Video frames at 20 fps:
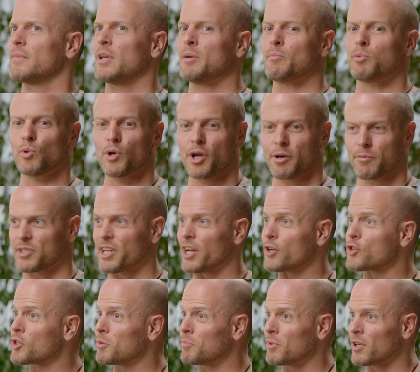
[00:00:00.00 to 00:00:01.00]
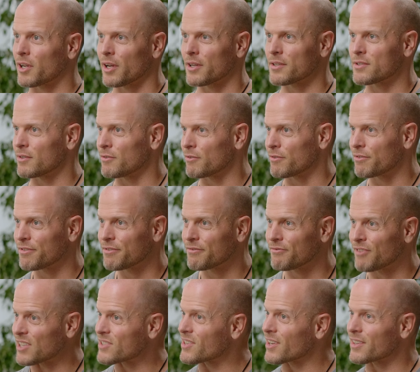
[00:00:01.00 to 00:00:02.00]
employee retention because of
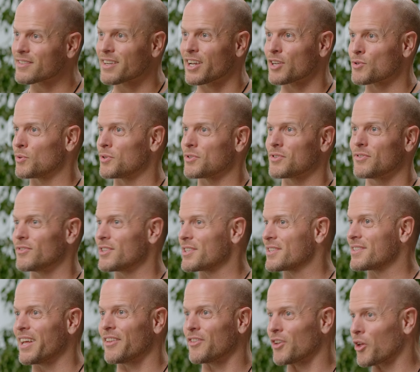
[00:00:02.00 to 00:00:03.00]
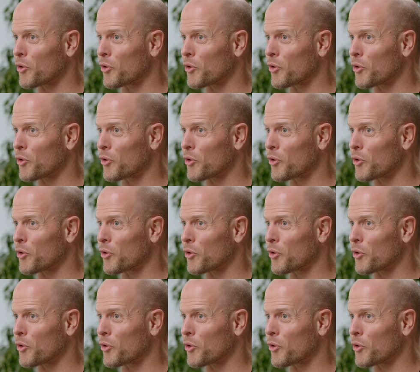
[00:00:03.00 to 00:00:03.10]
vesting schedules and this, that, and